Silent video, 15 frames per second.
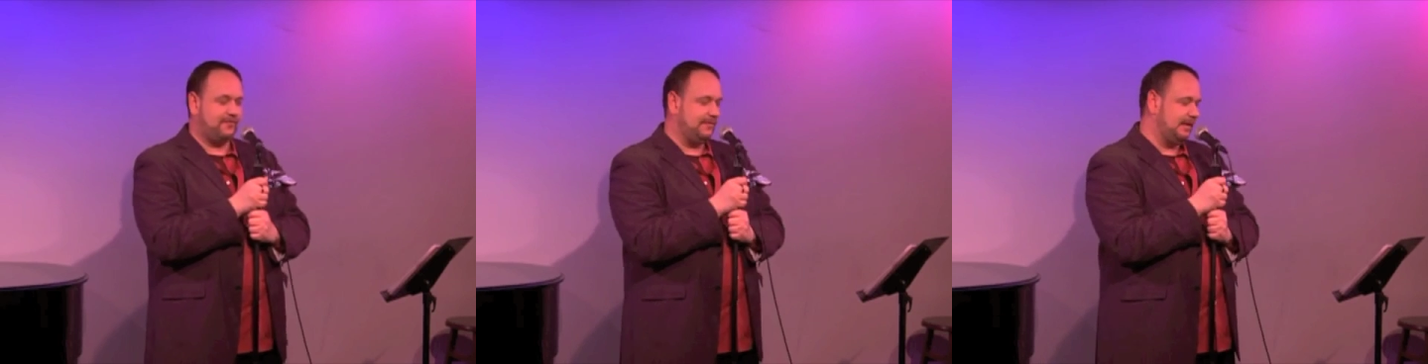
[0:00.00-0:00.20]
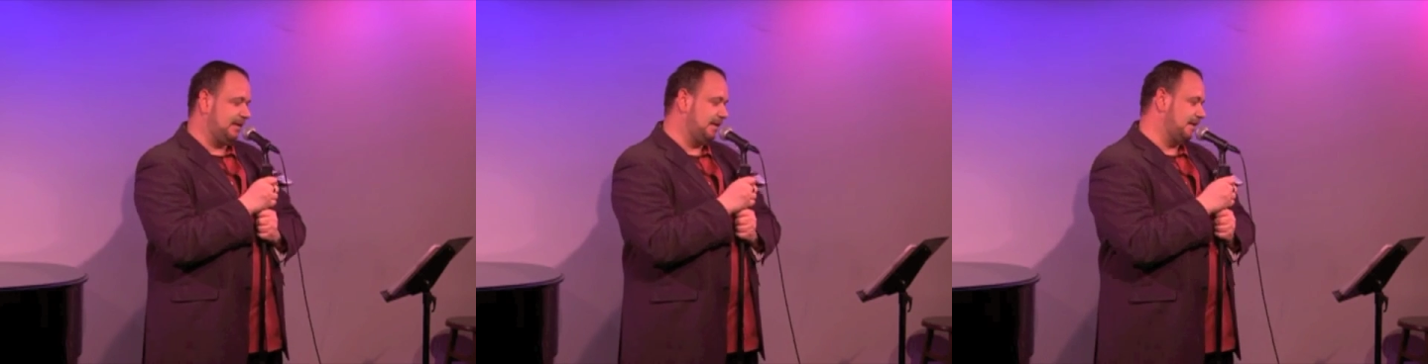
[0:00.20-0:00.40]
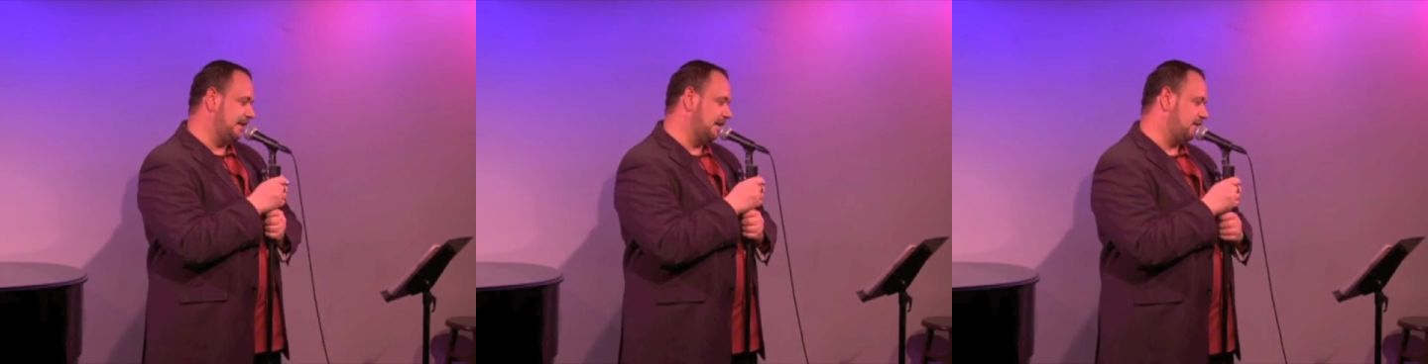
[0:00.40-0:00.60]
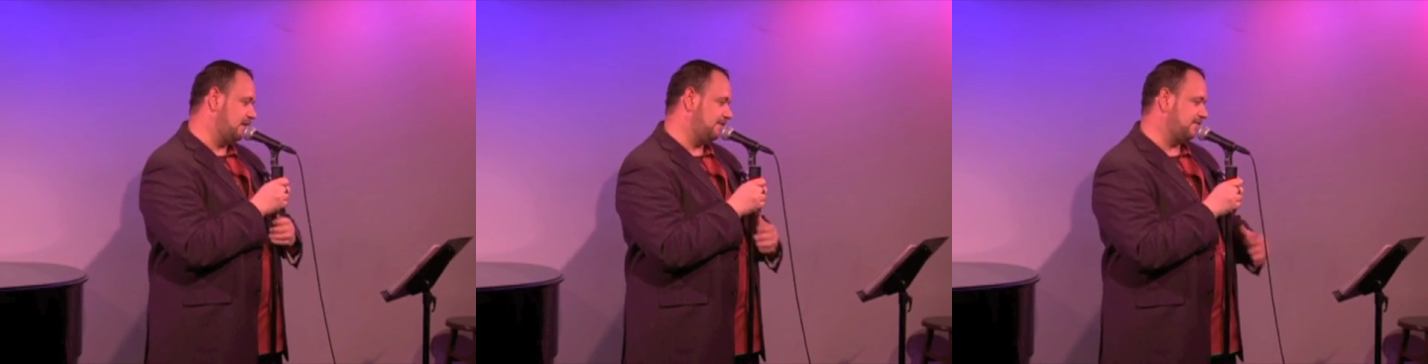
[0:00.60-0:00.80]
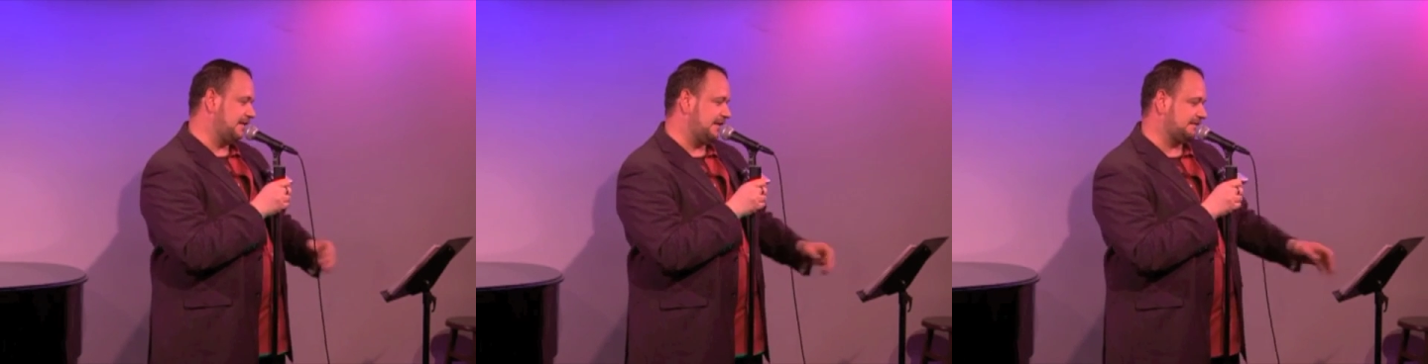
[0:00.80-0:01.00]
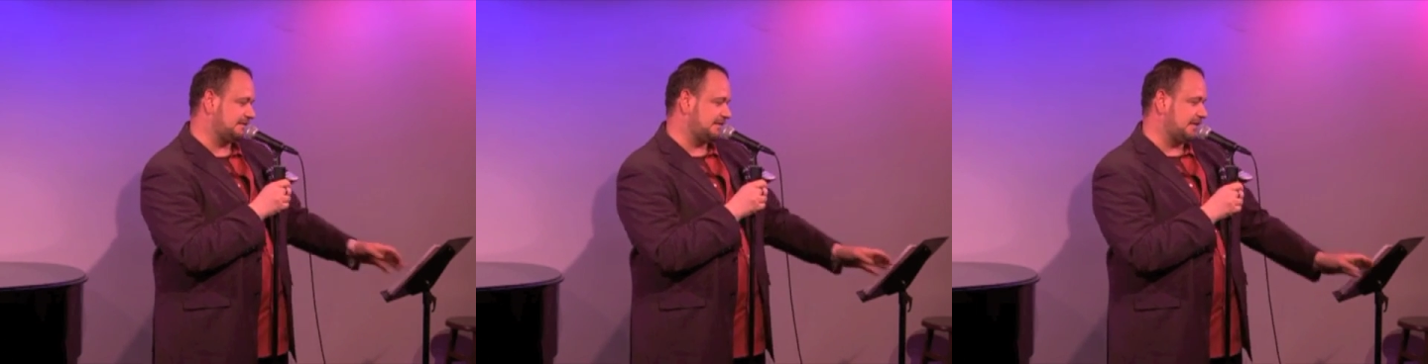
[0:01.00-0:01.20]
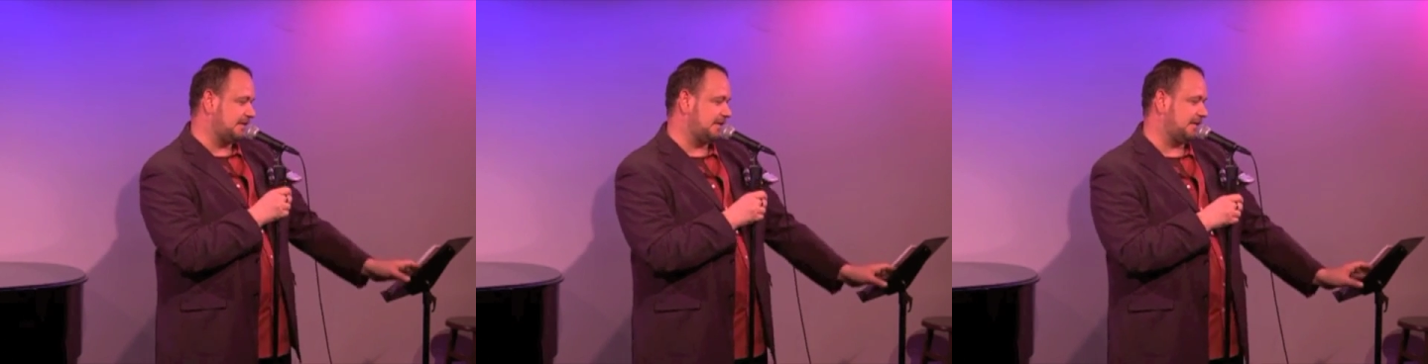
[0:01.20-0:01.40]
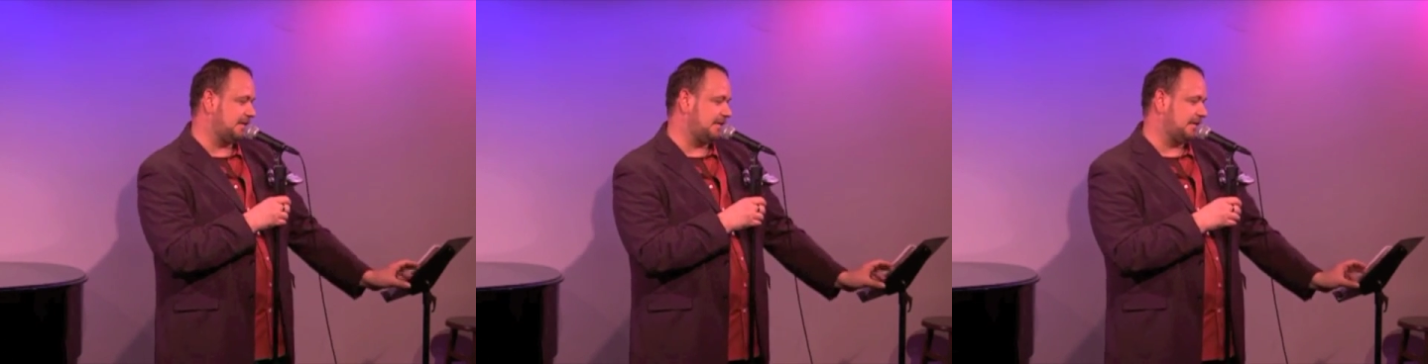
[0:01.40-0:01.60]
me to get off that
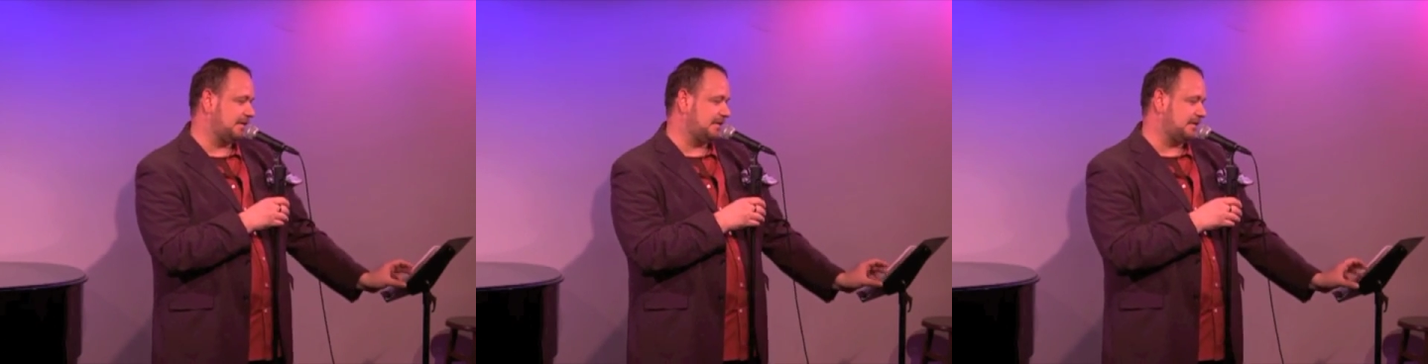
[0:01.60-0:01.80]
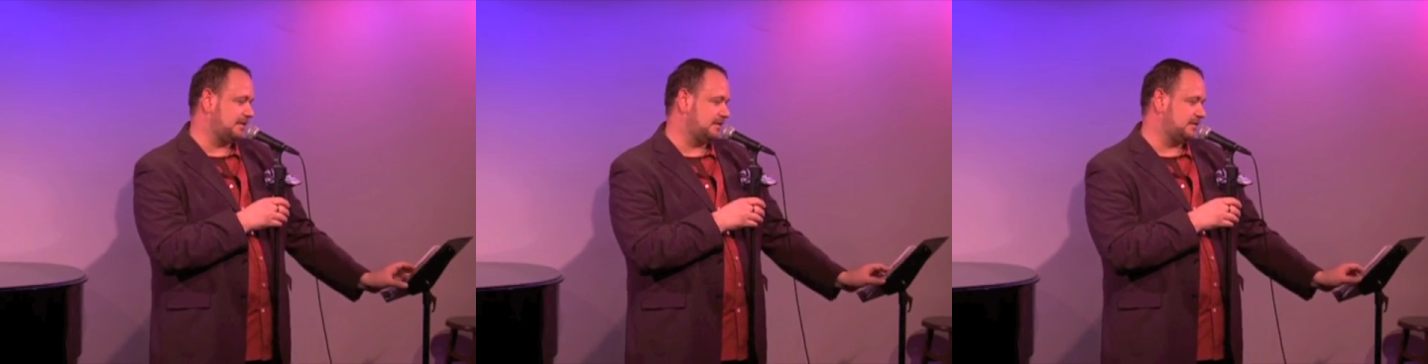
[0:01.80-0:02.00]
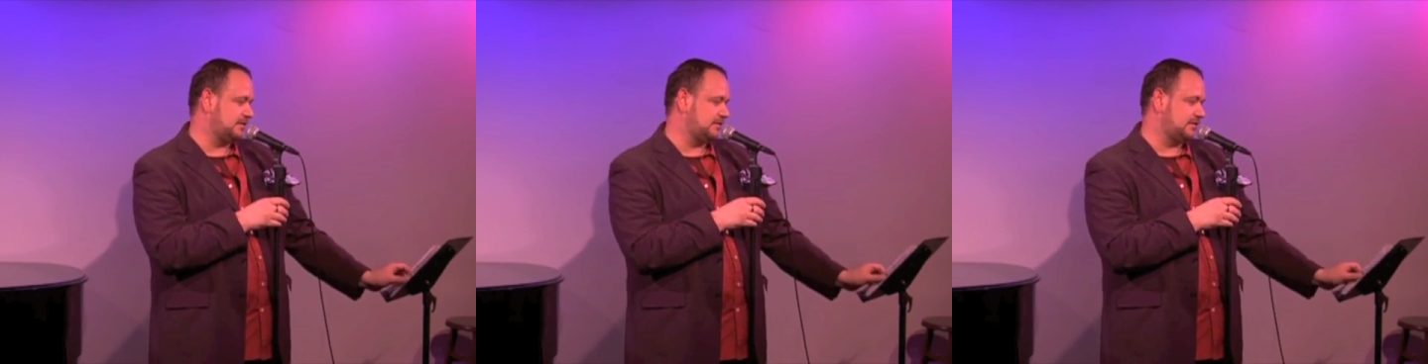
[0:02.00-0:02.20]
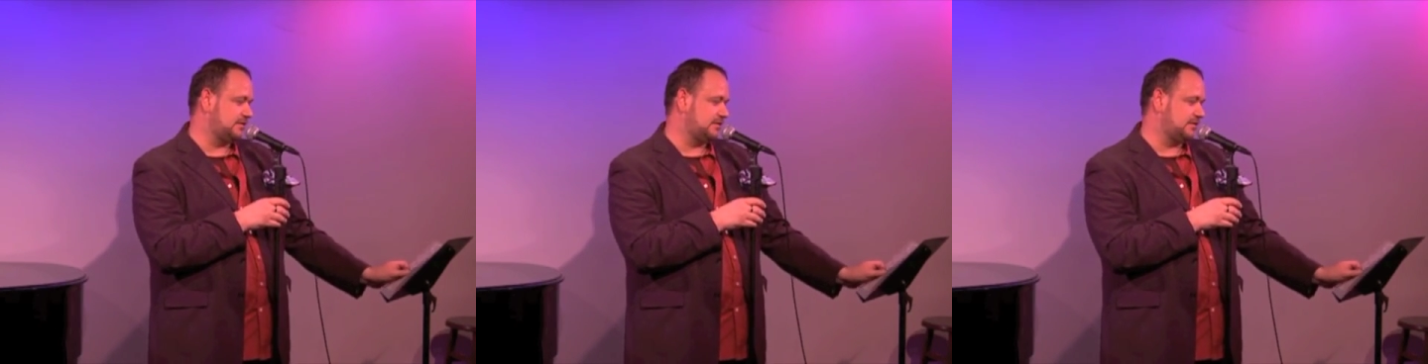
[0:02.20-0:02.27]
stage.